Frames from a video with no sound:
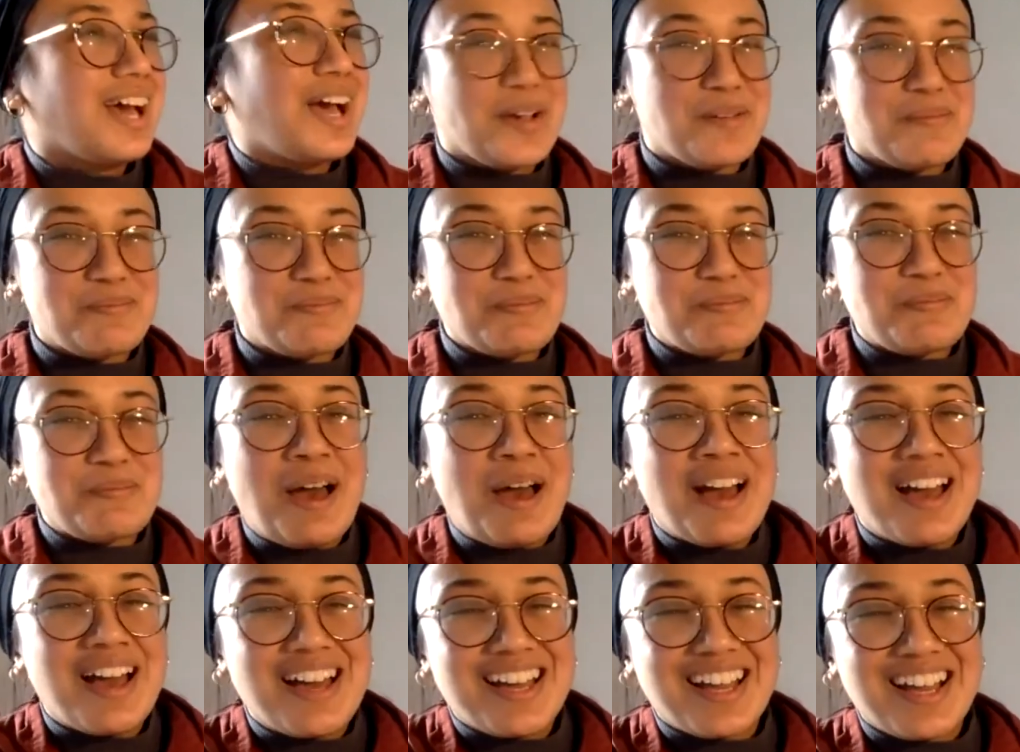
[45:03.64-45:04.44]
I
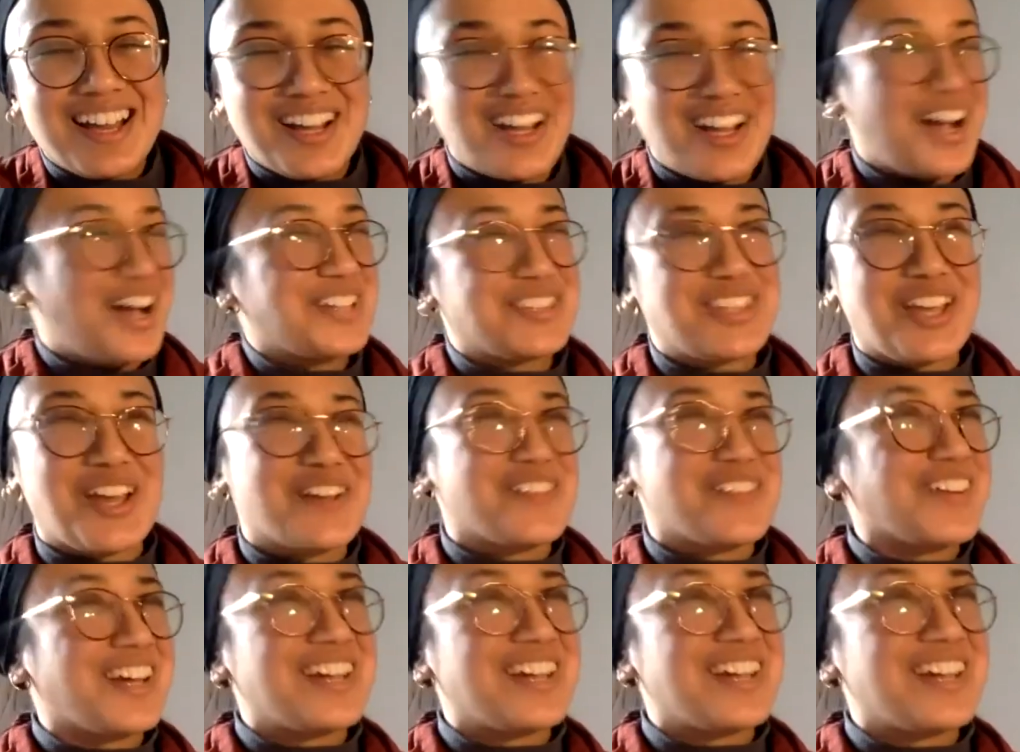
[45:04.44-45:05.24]

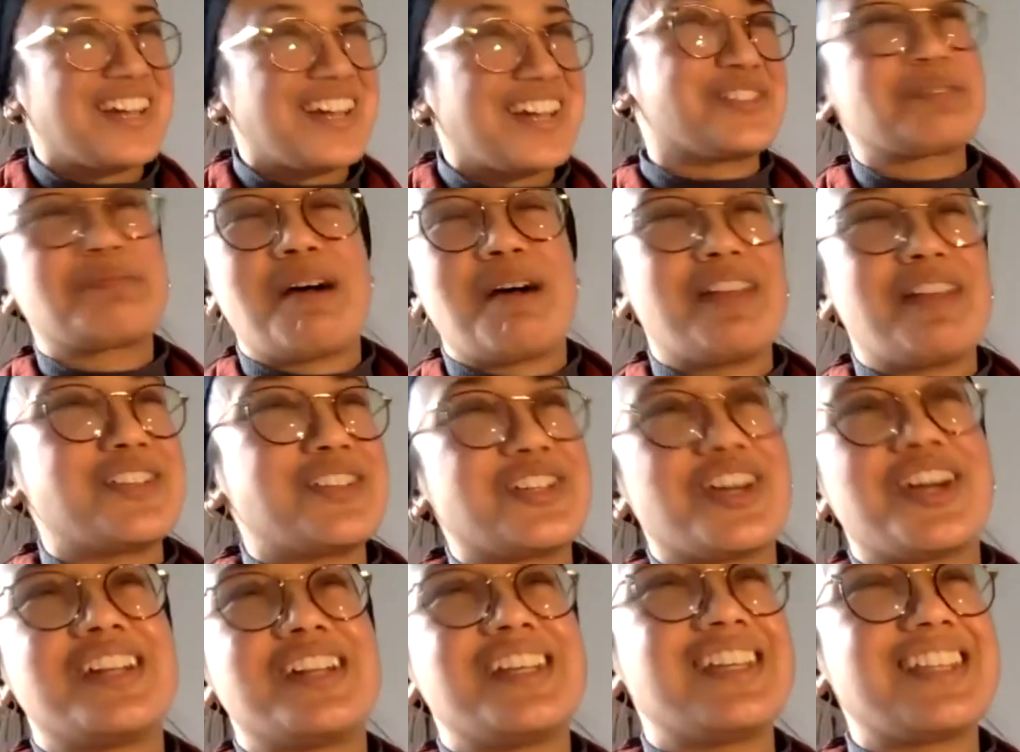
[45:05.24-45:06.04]
don't like to talk
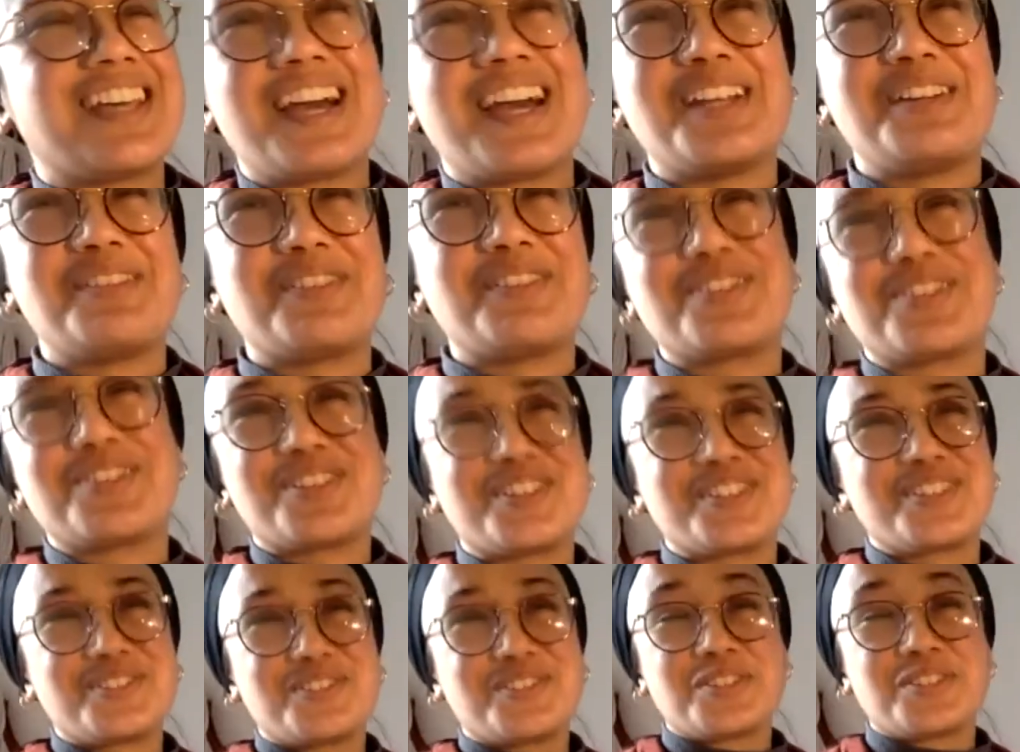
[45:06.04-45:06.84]
about the journey that anyone's
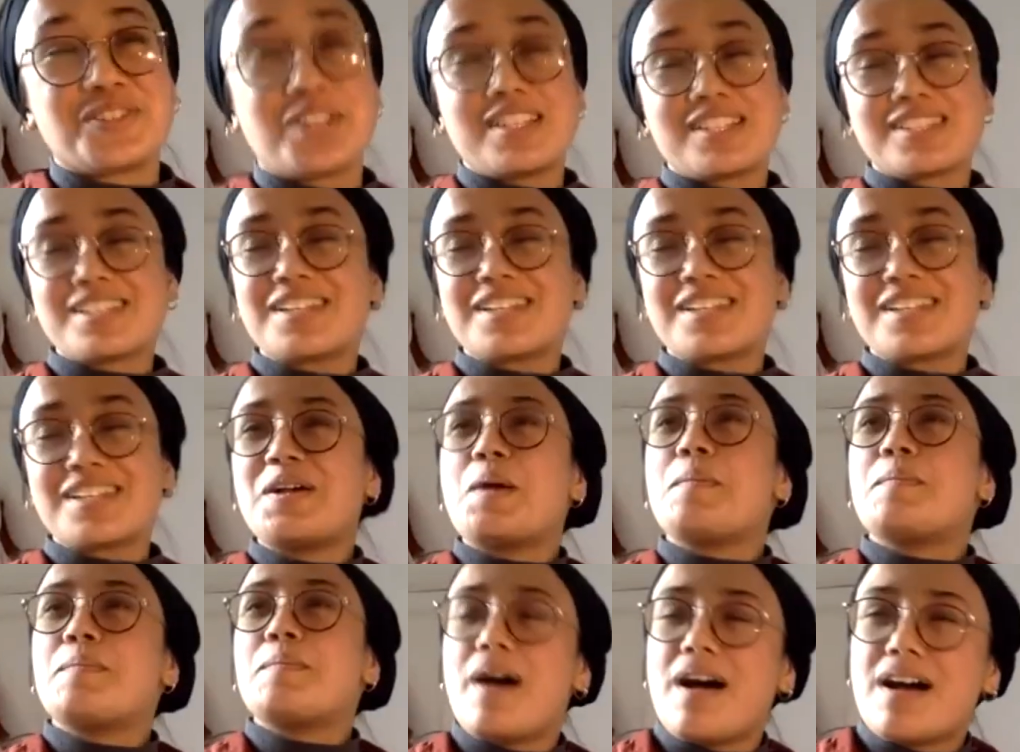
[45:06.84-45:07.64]
on us with
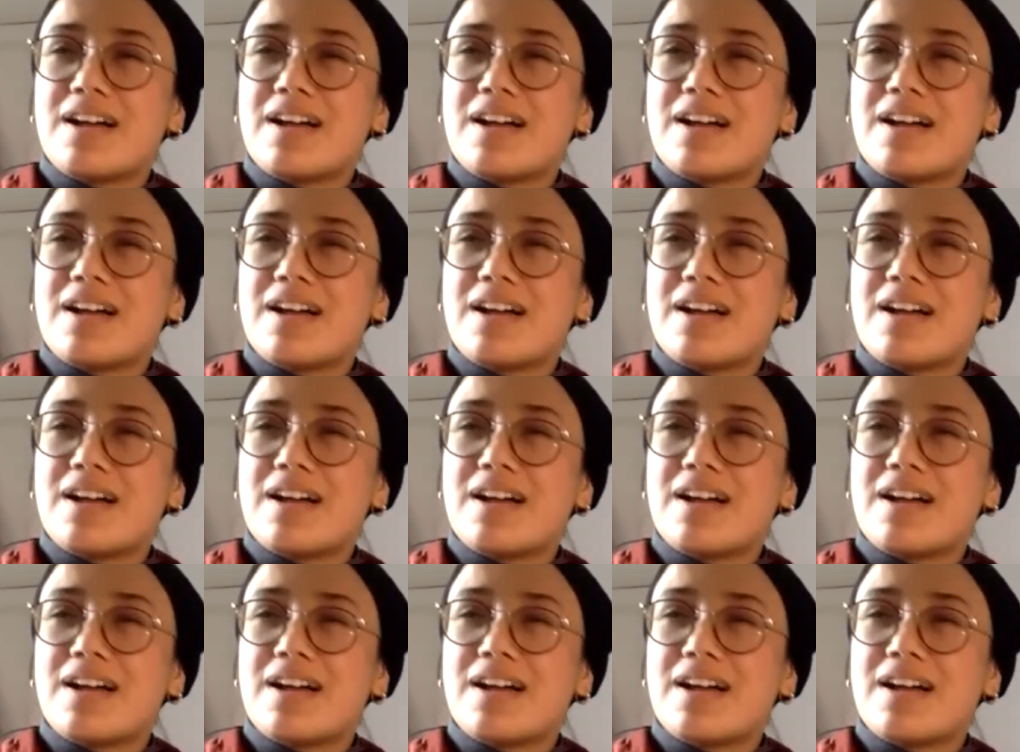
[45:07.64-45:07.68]
it.